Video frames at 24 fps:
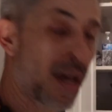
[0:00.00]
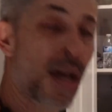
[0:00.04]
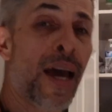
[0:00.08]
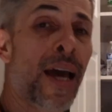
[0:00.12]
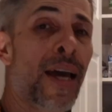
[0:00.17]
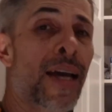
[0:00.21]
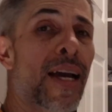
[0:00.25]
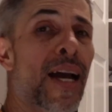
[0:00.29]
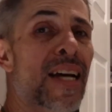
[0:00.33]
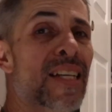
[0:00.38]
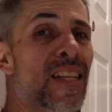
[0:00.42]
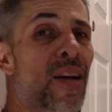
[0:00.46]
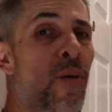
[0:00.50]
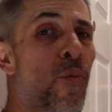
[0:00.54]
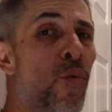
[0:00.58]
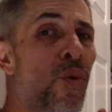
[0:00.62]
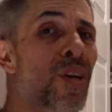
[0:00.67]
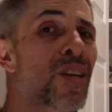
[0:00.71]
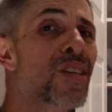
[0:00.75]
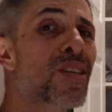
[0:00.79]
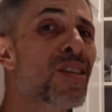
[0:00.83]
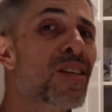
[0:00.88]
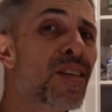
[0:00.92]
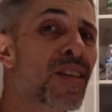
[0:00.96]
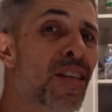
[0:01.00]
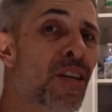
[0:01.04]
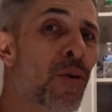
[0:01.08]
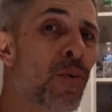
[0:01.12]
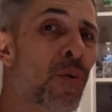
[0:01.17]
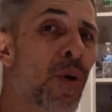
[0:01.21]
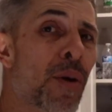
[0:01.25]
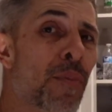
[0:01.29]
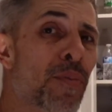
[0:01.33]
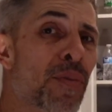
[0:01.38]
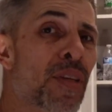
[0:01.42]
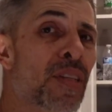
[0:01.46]
Hey guys, I wanted to
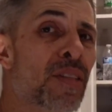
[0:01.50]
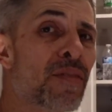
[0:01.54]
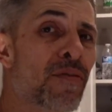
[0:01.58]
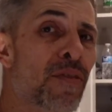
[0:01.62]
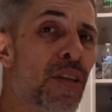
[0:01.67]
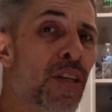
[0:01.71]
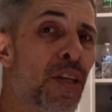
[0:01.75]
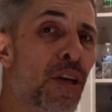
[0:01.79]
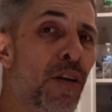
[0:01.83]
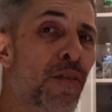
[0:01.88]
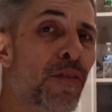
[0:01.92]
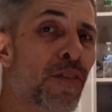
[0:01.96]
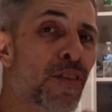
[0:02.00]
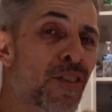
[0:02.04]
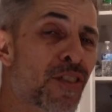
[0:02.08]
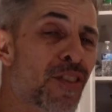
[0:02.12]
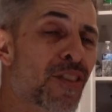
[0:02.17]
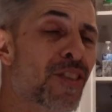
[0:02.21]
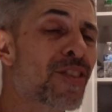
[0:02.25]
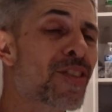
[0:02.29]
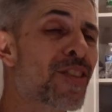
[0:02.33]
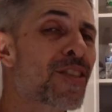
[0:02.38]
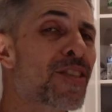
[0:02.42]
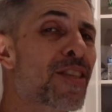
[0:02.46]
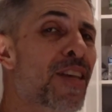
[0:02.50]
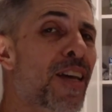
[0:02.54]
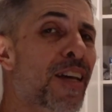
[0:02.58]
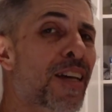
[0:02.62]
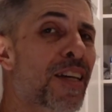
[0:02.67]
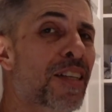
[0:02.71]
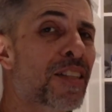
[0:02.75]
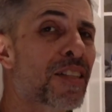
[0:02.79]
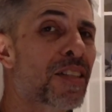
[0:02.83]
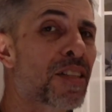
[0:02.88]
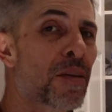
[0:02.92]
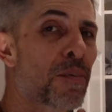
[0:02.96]
interrupt this video for just a
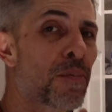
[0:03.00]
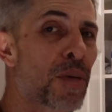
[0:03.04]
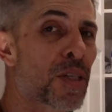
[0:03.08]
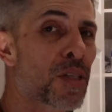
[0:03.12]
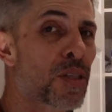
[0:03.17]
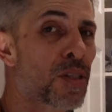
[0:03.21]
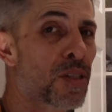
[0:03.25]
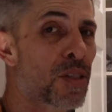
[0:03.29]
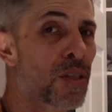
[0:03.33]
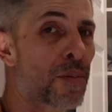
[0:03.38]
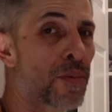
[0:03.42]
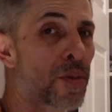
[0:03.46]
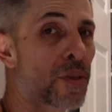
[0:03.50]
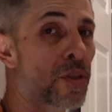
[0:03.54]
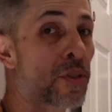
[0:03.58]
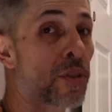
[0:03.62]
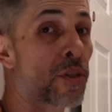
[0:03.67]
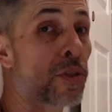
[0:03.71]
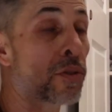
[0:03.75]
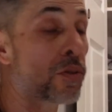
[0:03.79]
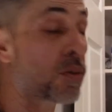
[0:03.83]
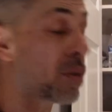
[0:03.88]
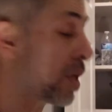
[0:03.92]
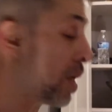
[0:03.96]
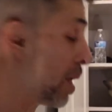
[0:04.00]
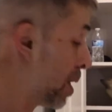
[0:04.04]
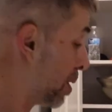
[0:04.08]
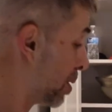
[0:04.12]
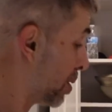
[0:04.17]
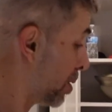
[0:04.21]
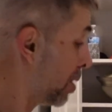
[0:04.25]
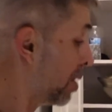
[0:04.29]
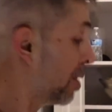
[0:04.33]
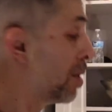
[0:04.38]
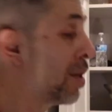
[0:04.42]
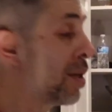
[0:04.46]
second to mention something to you
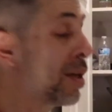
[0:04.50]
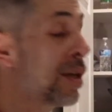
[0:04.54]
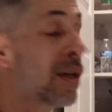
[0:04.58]
guys.